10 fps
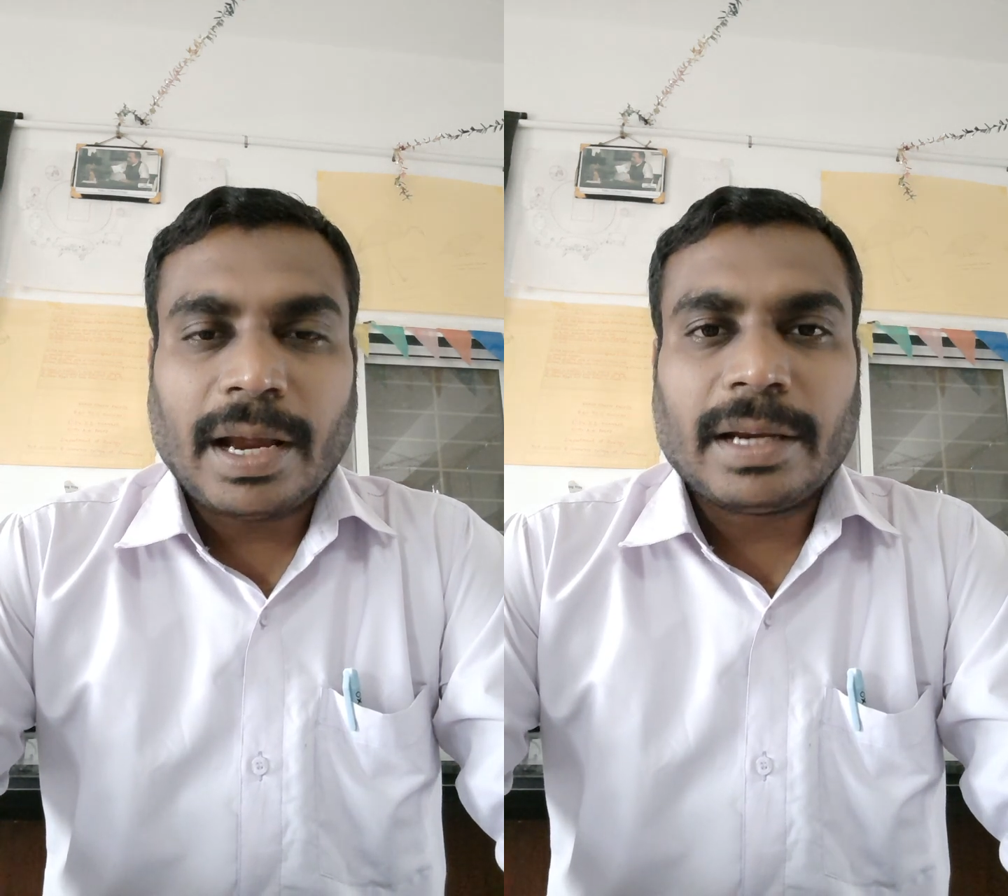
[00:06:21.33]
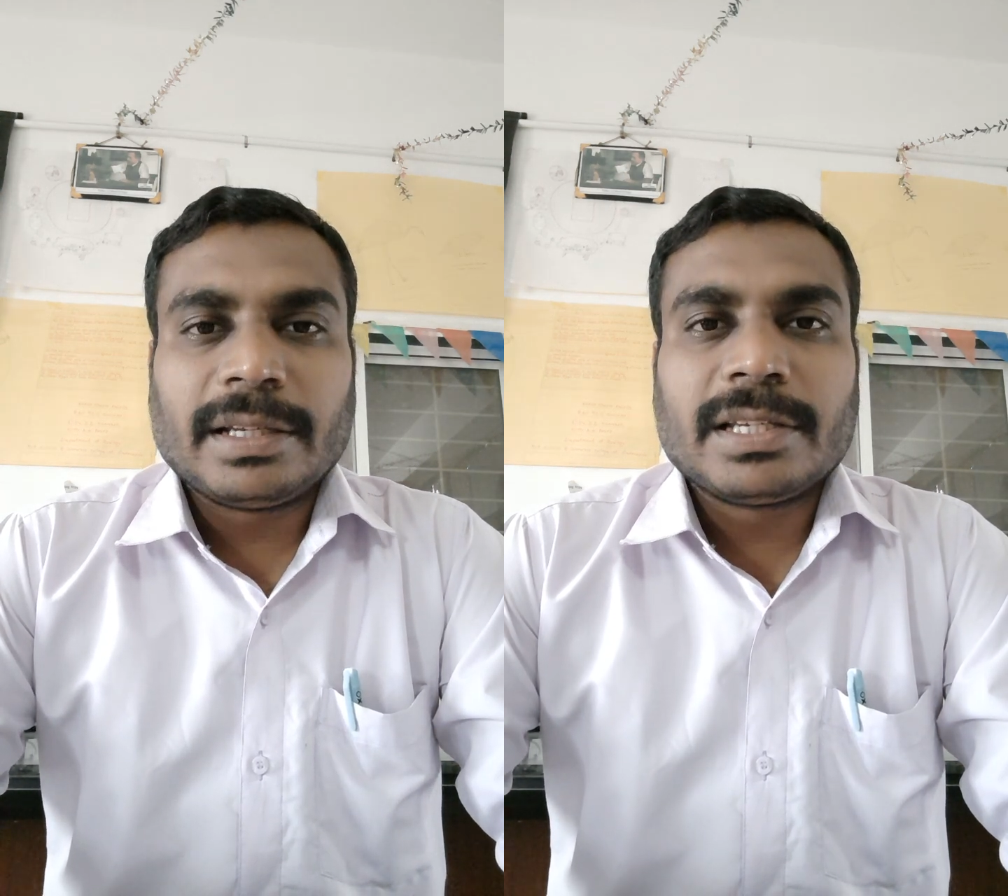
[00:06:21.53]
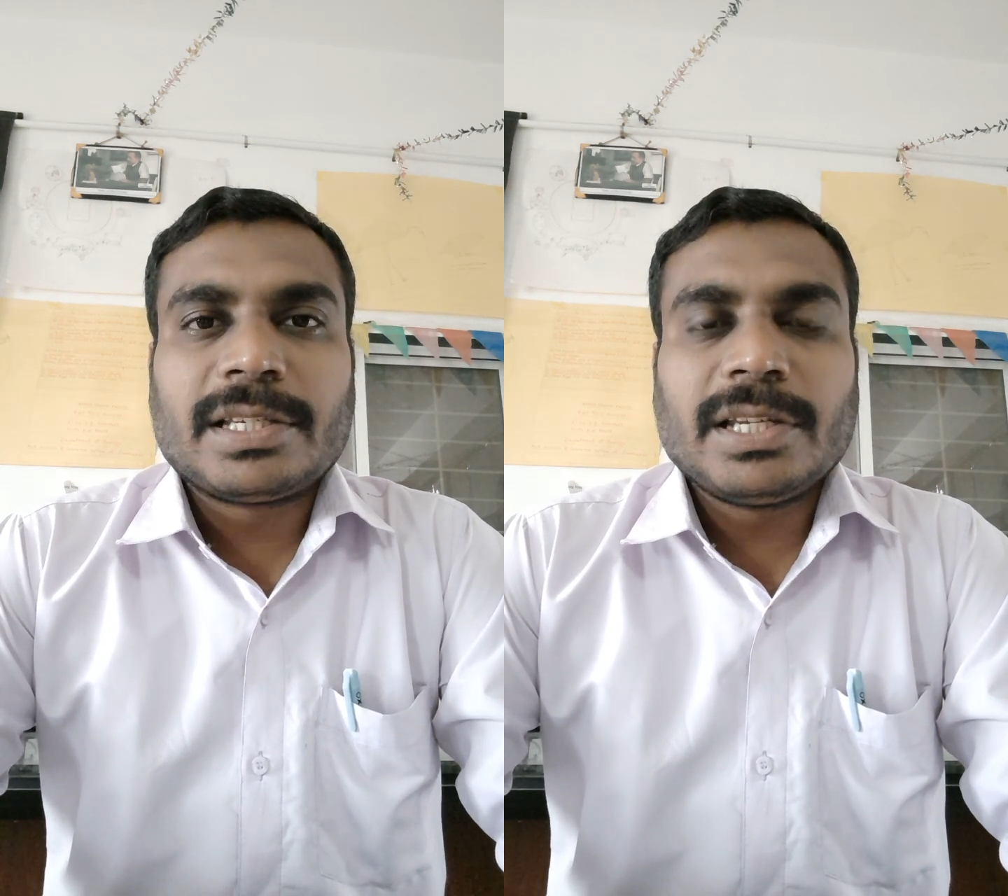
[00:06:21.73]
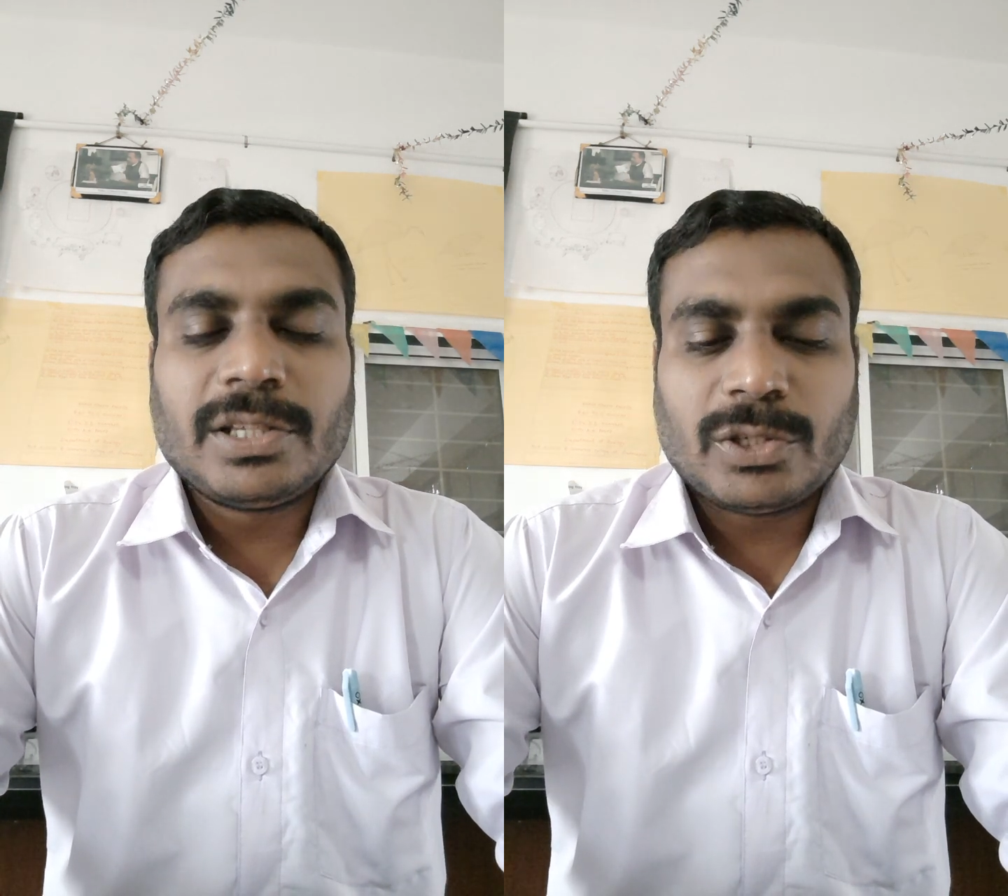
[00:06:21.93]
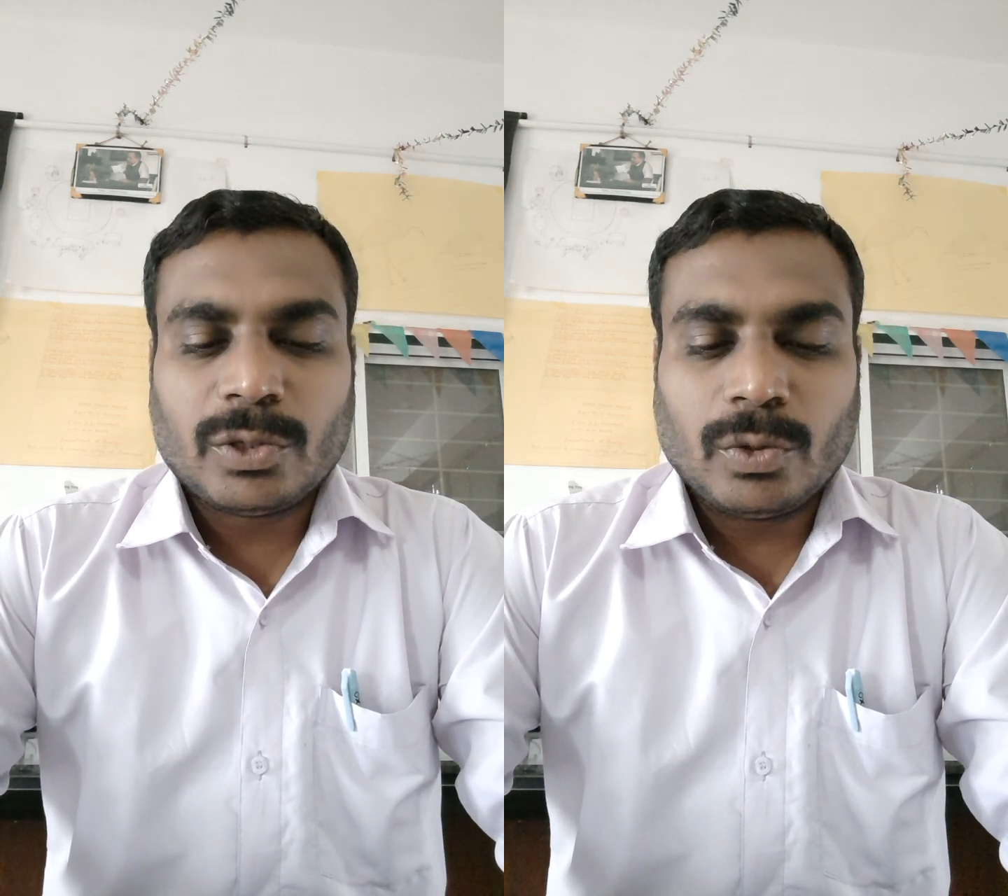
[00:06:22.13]
This
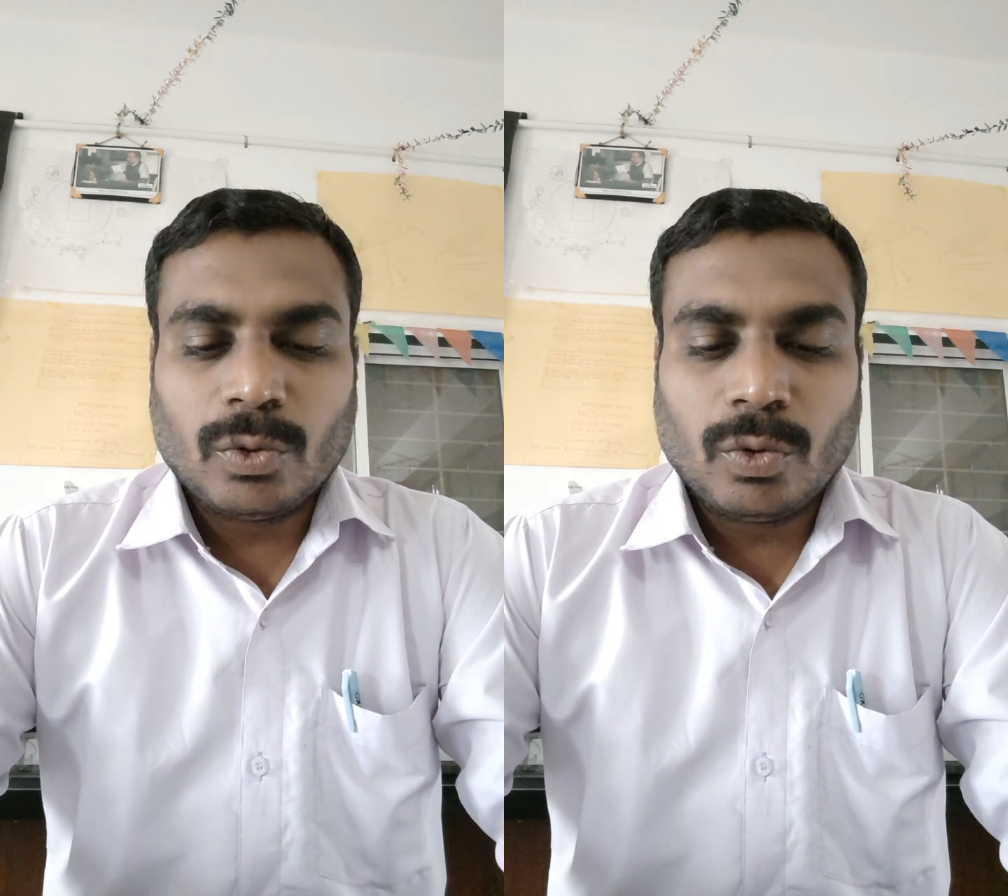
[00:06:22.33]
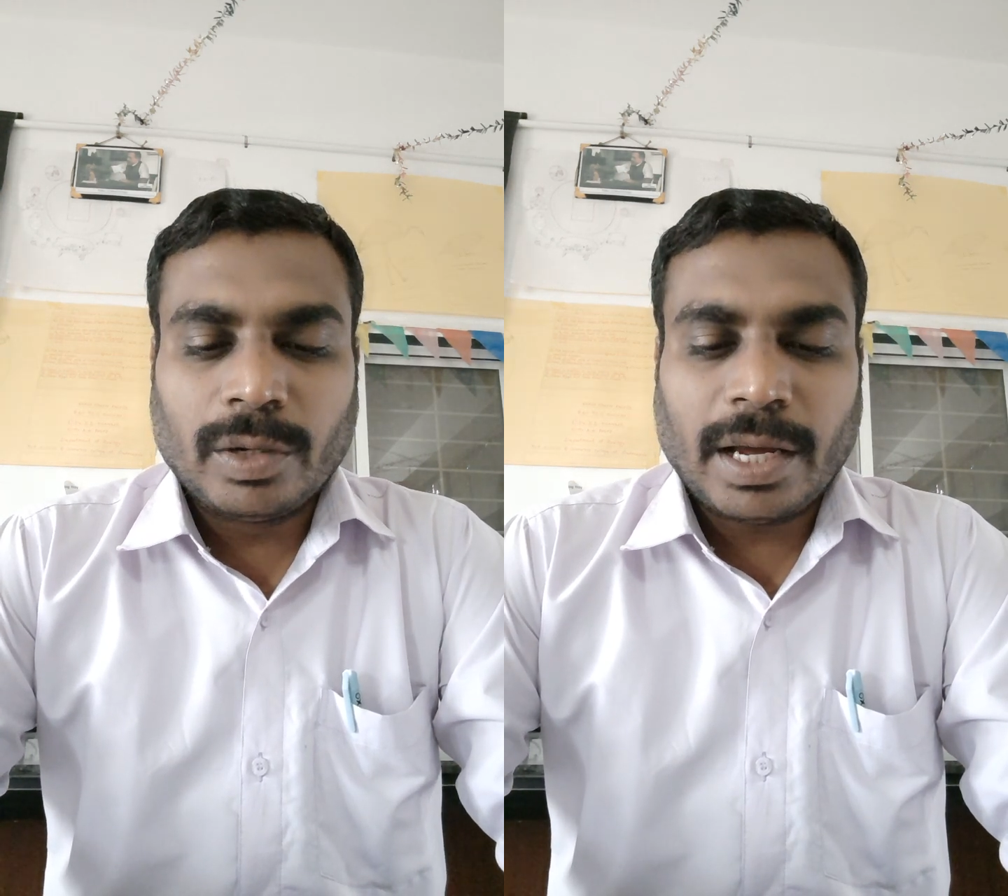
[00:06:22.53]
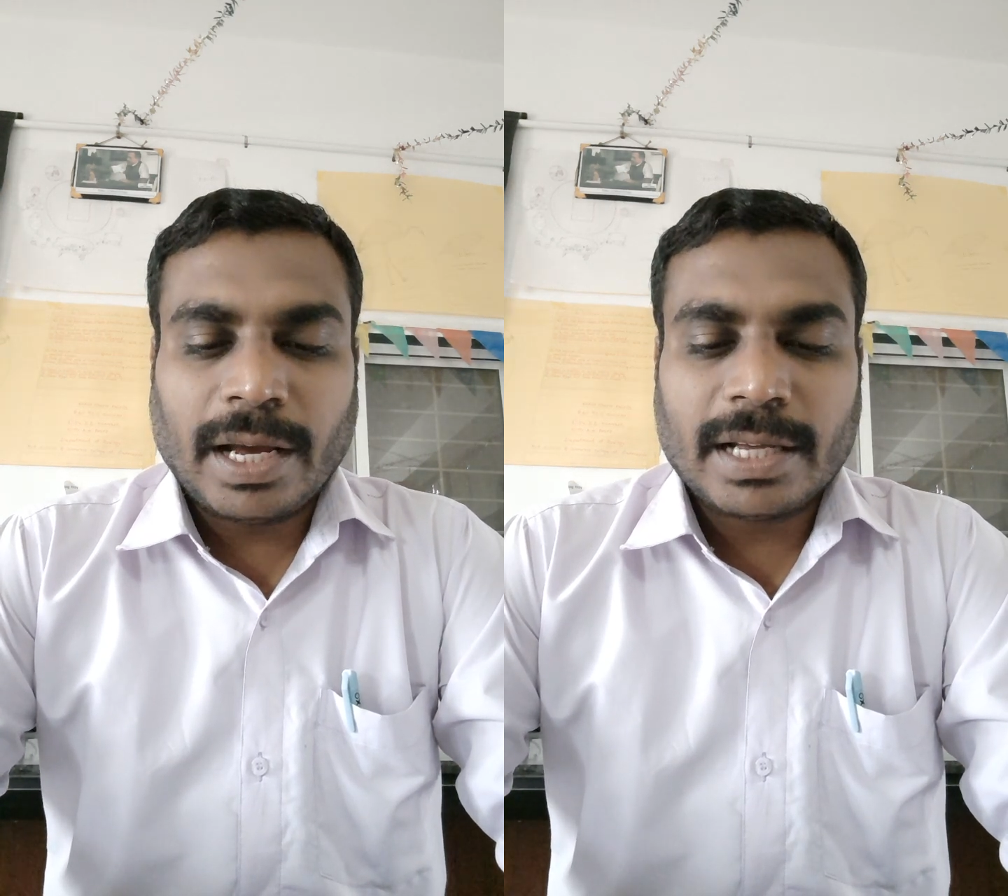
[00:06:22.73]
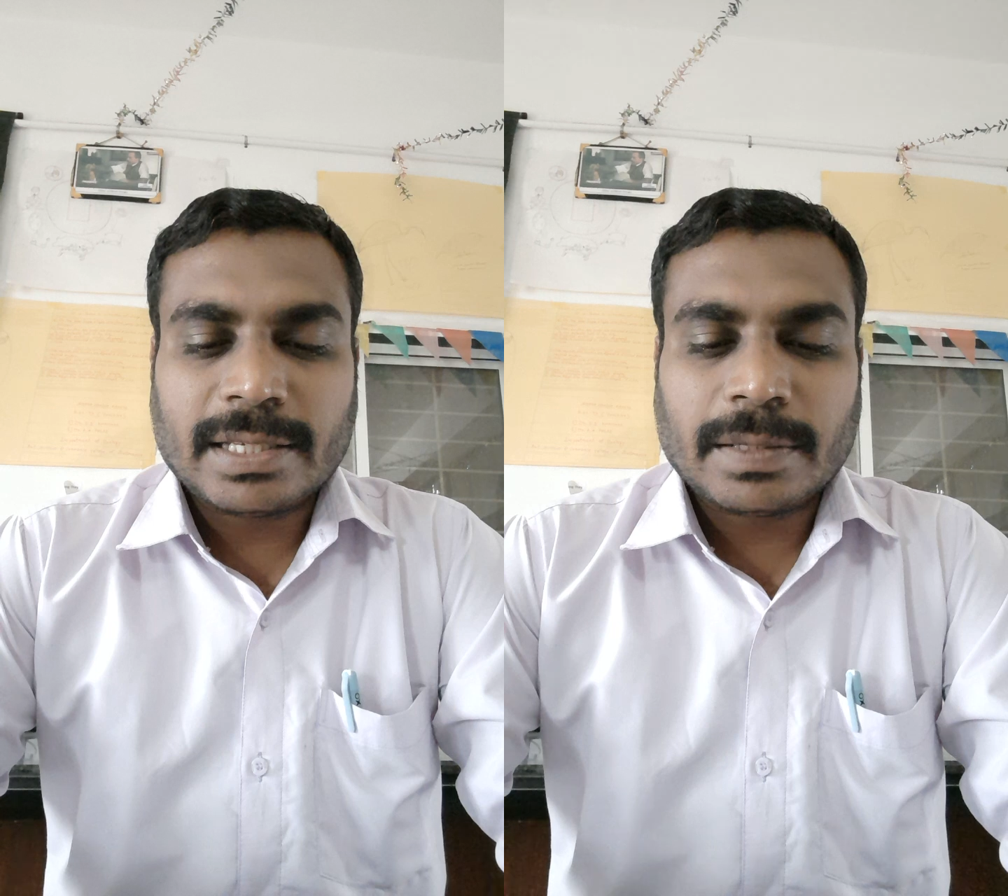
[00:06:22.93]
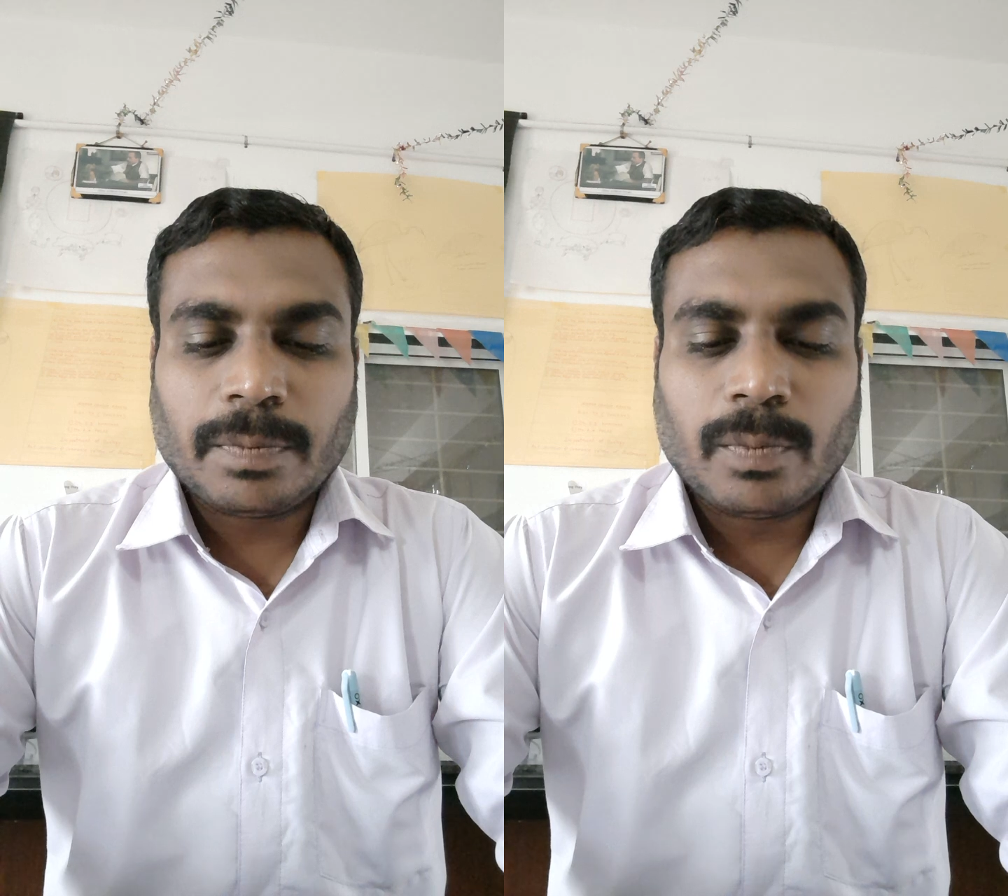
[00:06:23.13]
is known
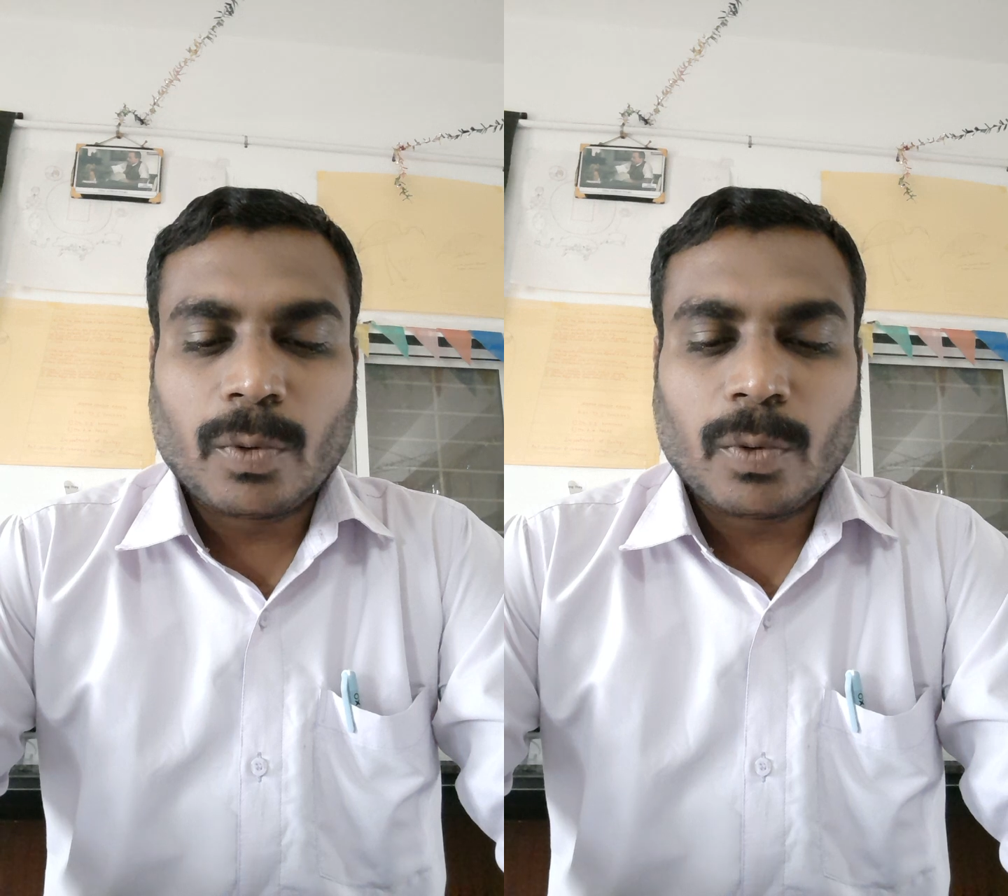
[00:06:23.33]
as